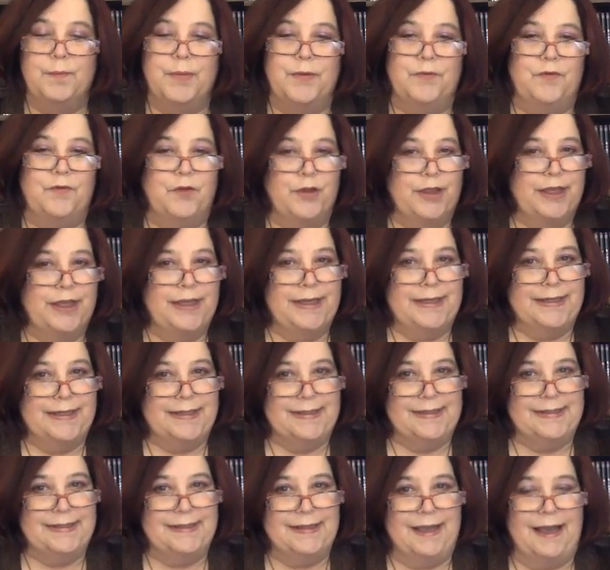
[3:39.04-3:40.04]
But for
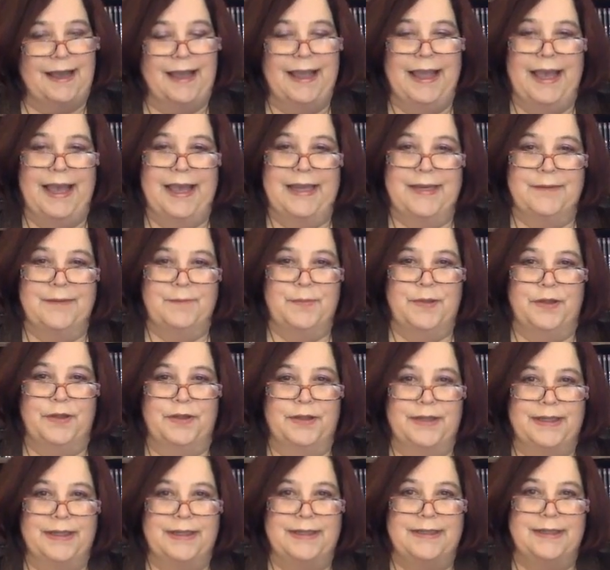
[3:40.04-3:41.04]
this, I had to
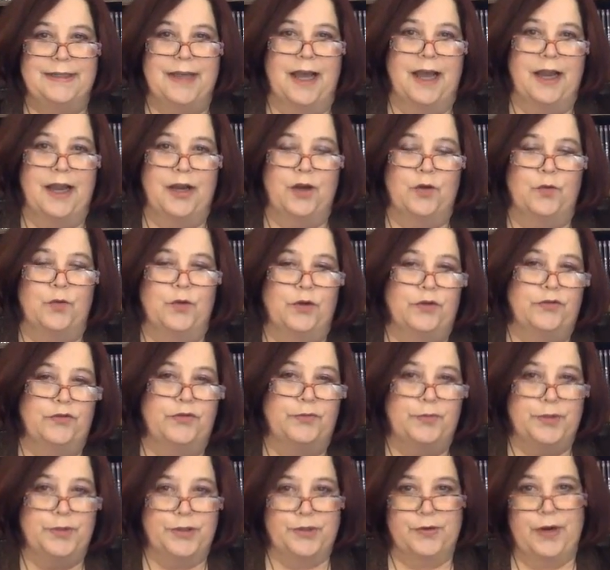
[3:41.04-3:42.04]
build an entire world
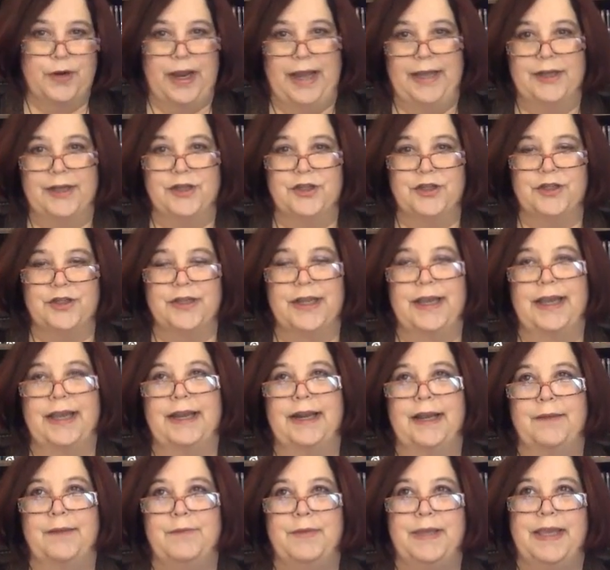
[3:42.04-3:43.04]
from scratch,
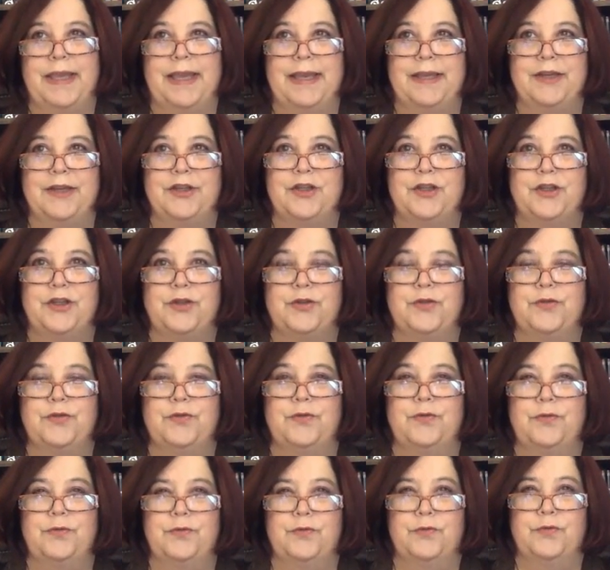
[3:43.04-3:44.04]
and I began
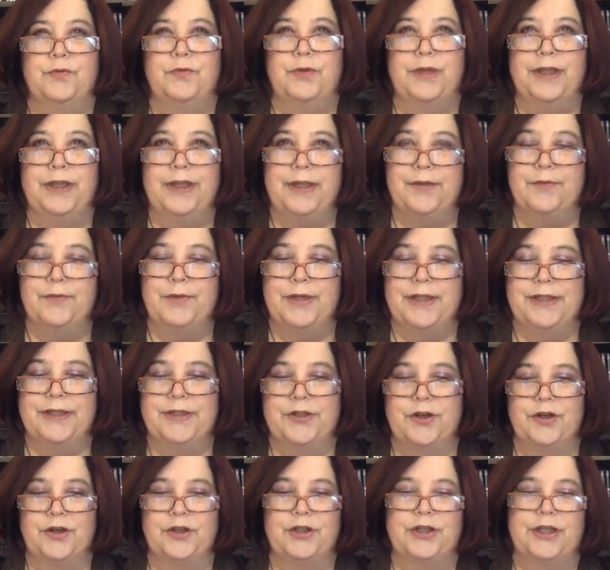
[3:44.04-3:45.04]
to really
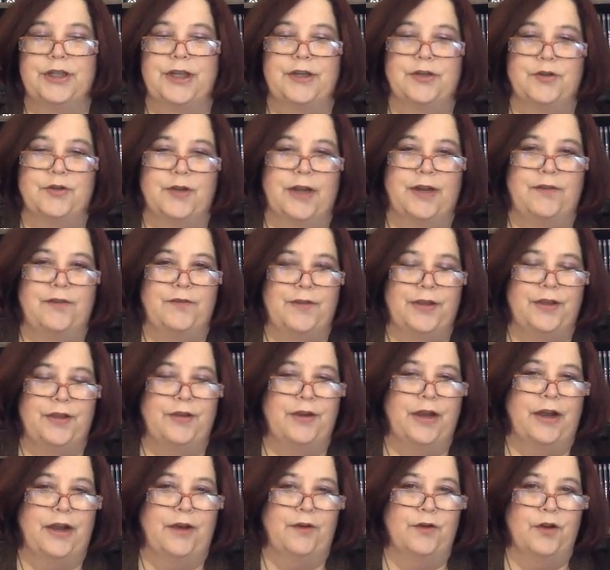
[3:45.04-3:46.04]
research and try to
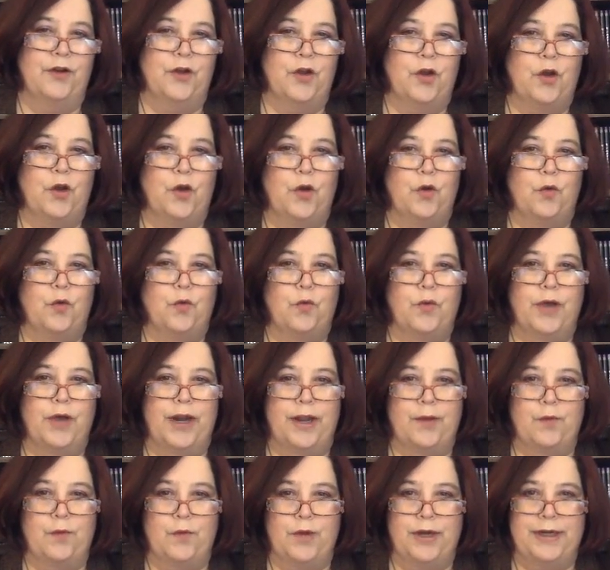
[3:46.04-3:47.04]
figure out
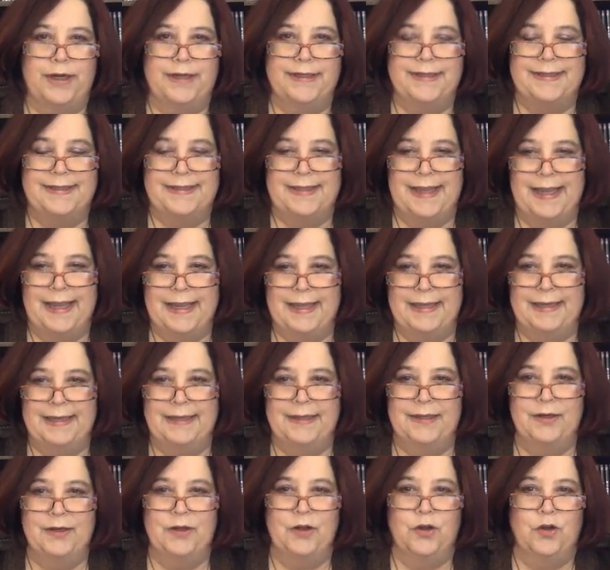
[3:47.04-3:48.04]
what I wanted to say in
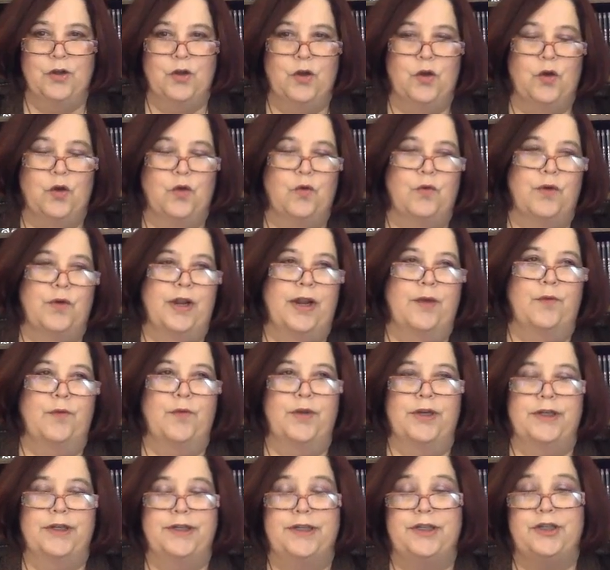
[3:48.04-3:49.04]
it, what I
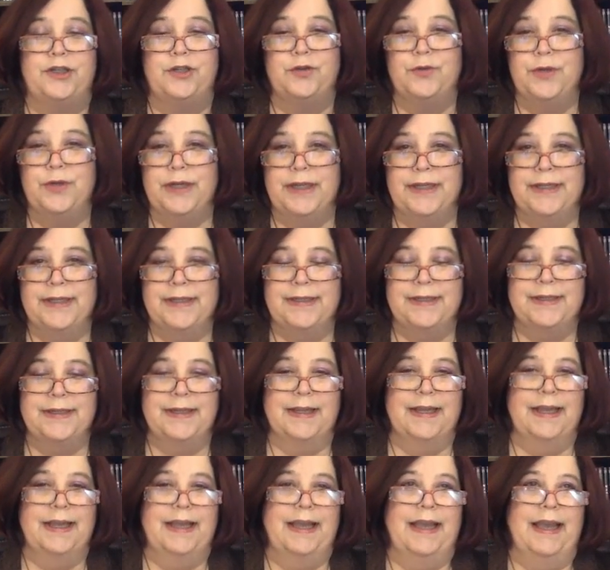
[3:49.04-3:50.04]
wanted to do in it,
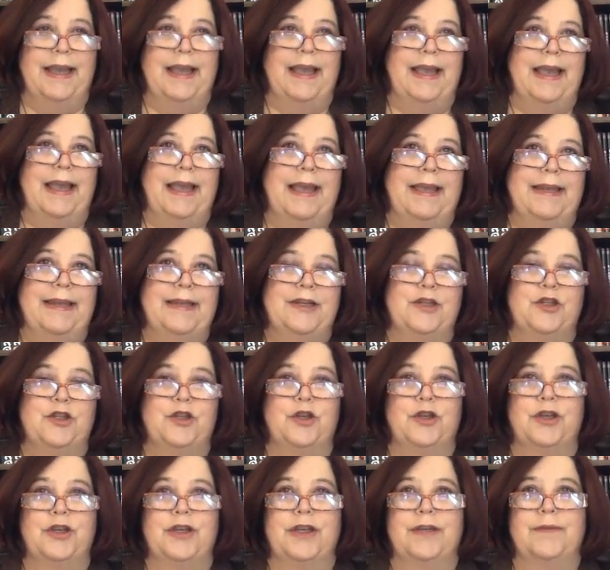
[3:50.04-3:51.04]
and it
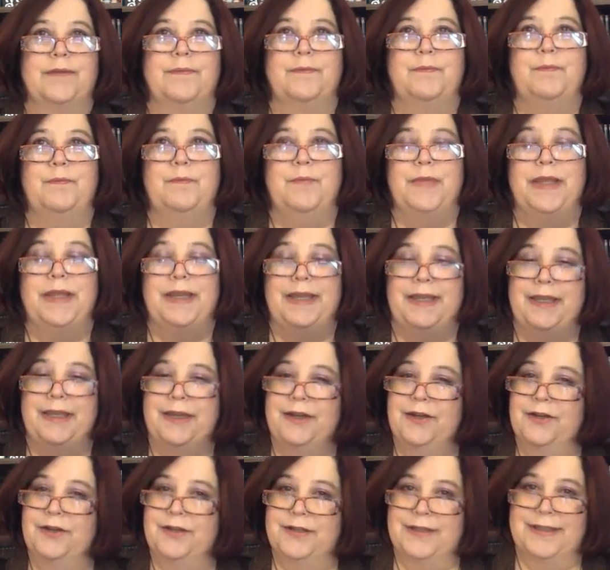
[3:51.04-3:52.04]
took many
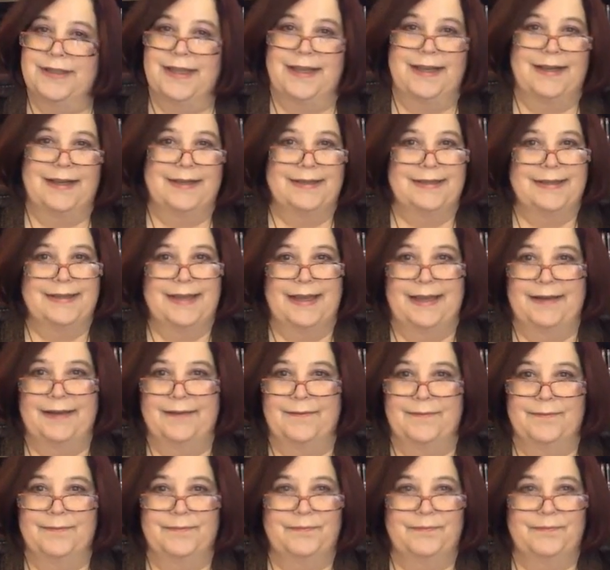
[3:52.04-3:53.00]
years. Like I said,